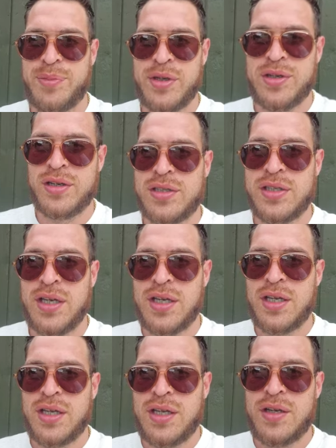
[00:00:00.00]
Because
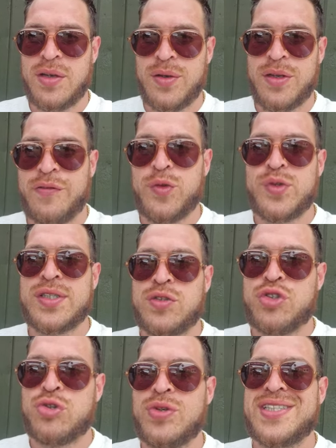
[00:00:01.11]
if you truly